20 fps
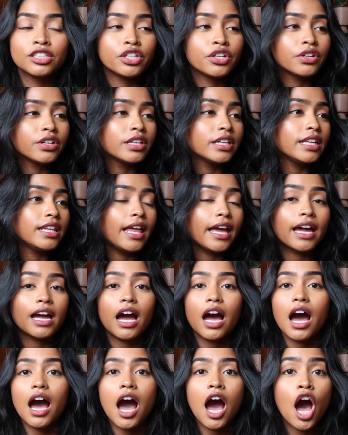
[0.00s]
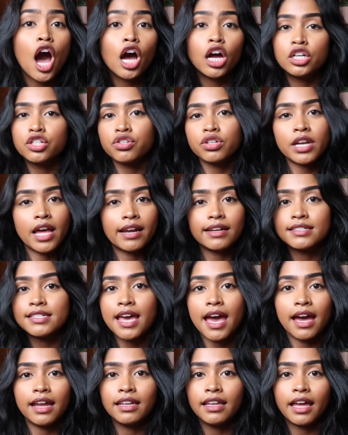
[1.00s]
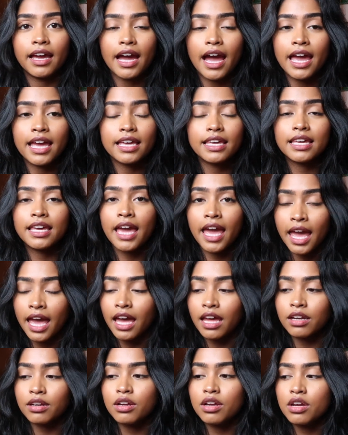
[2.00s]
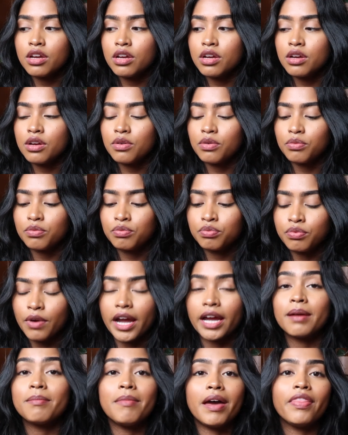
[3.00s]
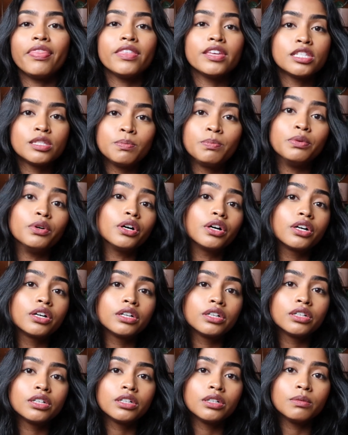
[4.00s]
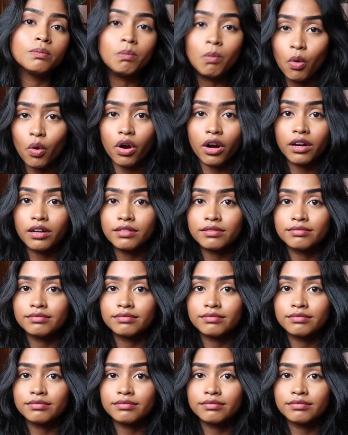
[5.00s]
Literally like 100 out of 10. Like, I can't recommend this book more.